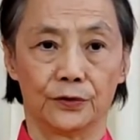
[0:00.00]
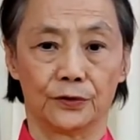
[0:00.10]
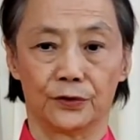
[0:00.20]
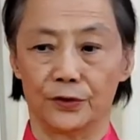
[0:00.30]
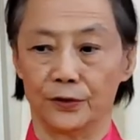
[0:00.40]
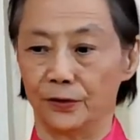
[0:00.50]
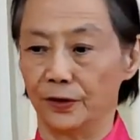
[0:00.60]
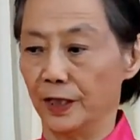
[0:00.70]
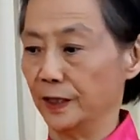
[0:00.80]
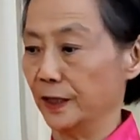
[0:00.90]
So
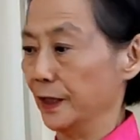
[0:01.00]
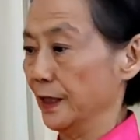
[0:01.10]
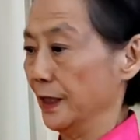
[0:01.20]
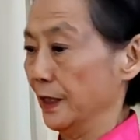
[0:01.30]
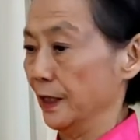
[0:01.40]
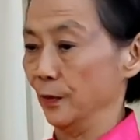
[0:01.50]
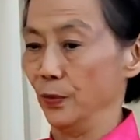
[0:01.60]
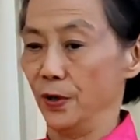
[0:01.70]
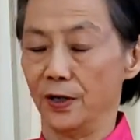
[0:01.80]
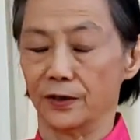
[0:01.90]
like I
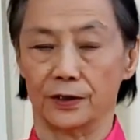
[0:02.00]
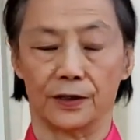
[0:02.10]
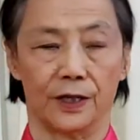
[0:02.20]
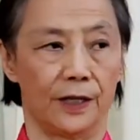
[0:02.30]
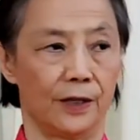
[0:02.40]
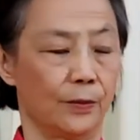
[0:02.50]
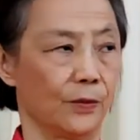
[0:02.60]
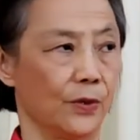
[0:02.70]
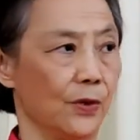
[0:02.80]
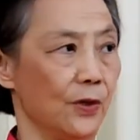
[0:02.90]
park the
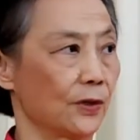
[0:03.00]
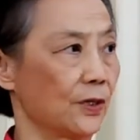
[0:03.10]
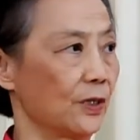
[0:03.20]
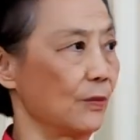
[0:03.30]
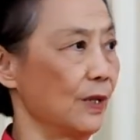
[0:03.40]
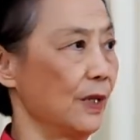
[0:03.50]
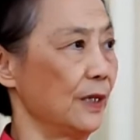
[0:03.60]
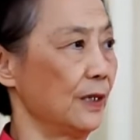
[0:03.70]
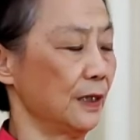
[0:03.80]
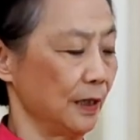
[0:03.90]
horse
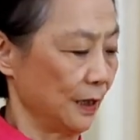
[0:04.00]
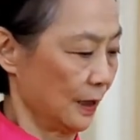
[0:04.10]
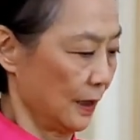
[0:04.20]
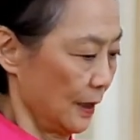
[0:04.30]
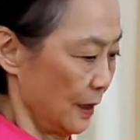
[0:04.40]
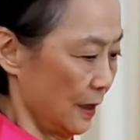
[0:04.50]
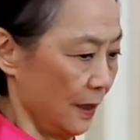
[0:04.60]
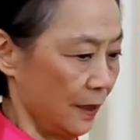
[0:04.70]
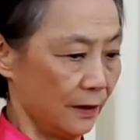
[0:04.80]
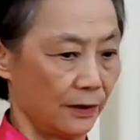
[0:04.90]
mane
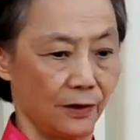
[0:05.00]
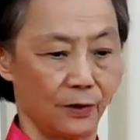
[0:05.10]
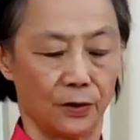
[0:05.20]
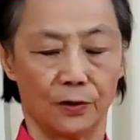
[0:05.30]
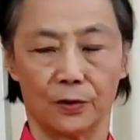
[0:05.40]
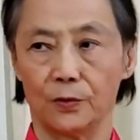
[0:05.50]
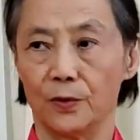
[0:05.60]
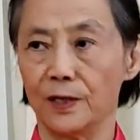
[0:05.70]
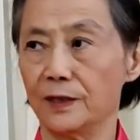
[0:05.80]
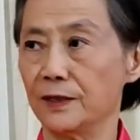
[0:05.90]
in
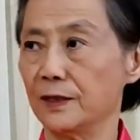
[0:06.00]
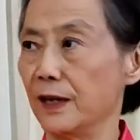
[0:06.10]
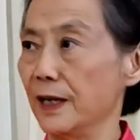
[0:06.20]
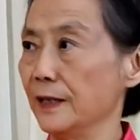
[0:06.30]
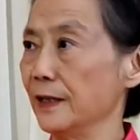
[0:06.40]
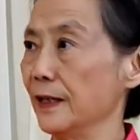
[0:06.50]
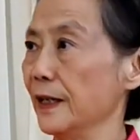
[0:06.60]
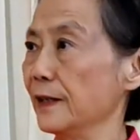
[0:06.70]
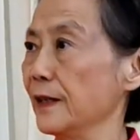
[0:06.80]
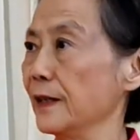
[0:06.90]
one side
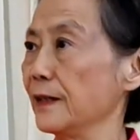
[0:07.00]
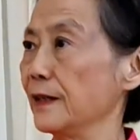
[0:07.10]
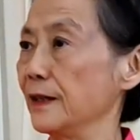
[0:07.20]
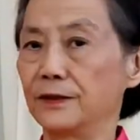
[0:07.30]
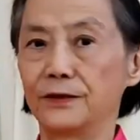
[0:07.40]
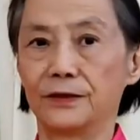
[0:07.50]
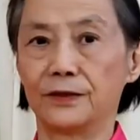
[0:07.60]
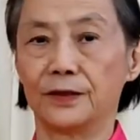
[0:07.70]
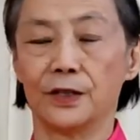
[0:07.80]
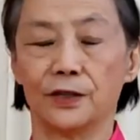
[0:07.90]
and then the other.
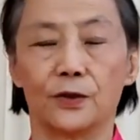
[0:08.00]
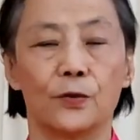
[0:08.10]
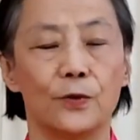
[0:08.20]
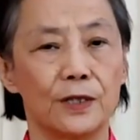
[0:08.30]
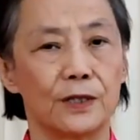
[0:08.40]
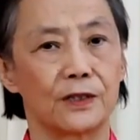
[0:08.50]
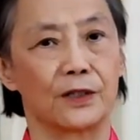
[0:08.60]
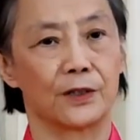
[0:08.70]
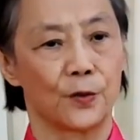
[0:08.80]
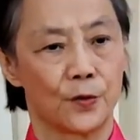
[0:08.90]
So once
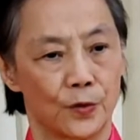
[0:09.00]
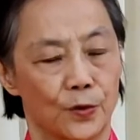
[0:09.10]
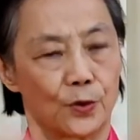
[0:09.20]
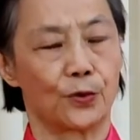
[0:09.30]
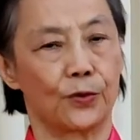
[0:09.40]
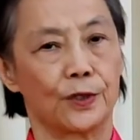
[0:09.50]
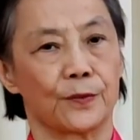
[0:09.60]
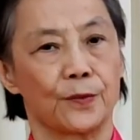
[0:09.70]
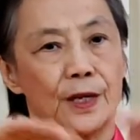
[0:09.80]
you do it